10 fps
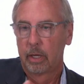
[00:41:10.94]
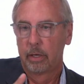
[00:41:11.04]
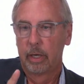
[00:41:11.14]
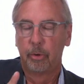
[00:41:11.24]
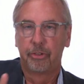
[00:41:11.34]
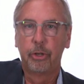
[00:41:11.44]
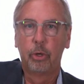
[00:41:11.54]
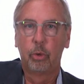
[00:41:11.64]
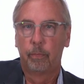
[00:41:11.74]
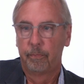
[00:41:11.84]
Number
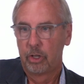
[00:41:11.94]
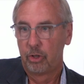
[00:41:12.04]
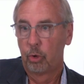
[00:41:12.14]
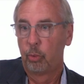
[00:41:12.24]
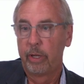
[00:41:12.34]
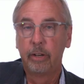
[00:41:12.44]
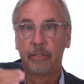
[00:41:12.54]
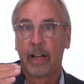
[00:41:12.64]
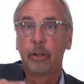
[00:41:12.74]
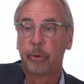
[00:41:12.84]
2, your renin
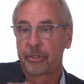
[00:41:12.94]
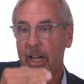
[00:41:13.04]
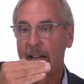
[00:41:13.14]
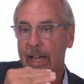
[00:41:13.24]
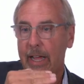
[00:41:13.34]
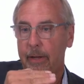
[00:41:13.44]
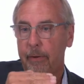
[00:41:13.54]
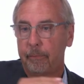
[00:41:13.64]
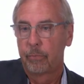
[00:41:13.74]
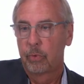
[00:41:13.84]
value is high
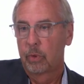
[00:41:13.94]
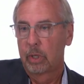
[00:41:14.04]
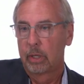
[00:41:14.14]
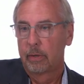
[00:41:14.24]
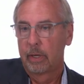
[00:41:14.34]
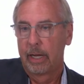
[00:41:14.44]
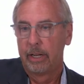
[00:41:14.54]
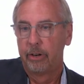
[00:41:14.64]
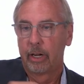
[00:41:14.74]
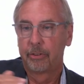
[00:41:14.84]

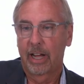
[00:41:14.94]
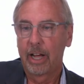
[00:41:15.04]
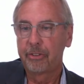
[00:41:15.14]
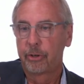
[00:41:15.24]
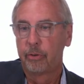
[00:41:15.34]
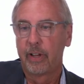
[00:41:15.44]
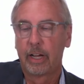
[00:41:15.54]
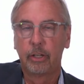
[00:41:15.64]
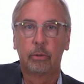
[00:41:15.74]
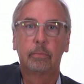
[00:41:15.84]
and your aldosterone
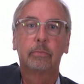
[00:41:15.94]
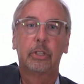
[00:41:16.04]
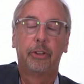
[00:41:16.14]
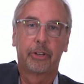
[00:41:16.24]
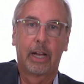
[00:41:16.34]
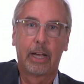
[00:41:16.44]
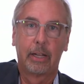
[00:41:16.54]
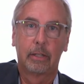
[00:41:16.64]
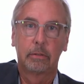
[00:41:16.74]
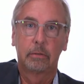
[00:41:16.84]
value is
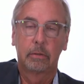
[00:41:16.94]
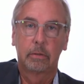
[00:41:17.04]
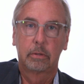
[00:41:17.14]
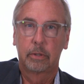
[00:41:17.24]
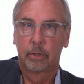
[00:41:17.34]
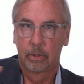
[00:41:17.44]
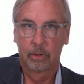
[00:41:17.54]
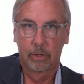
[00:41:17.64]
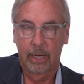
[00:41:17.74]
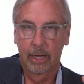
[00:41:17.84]
high.
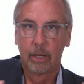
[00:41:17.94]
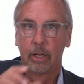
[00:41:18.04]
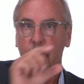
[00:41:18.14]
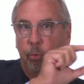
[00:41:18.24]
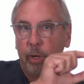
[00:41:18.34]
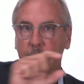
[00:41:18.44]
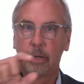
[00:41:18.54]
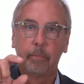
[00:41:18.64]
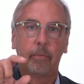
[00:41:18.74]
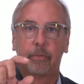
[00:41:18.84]
Okay?
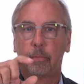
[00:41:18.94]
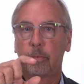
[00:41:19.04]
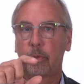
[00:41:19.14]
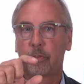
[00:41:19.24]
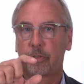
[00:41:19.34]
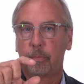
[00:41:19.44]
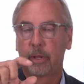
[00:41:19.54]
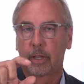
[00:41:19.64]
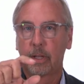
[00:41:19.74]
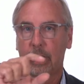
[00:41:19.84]
Renin from
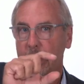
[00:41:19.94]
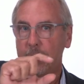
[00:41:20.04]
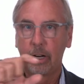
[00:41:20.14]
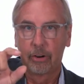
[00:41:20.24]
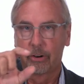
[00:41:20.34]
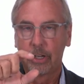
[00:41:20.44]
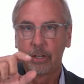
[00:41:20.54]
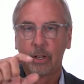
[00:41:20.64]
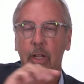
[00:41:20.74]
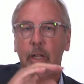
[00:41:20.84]
the kidney
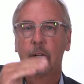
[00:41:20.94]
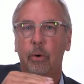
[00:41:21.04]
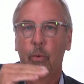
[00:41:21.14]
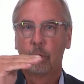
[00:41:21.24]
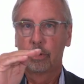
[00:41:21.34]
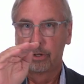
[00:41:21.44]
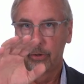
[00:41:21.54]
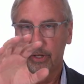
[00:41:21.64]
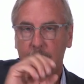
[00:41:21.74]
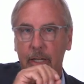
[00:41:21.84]
artery to
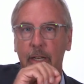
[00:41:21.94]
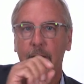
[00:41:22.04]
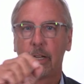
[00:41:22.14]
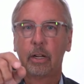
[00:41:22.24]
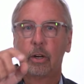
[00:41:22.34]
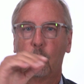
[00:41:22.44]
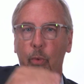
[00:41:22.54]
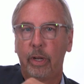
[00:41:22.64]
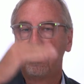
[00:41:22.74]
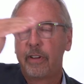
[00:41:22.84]
the kidney,
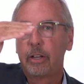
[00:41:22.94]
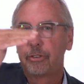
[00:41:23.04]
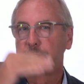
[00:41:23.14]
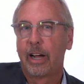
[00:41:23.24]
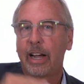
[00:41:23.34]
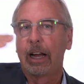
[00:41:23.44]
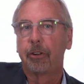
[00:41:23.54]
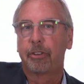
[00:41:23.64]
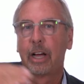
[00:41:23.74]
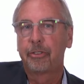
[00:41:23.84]
renin values are high,
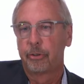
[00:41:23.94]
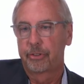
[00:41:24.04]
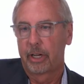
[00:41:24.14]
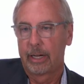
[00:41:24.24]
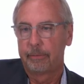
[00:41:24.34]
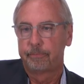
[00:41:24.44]
aldosterone's high.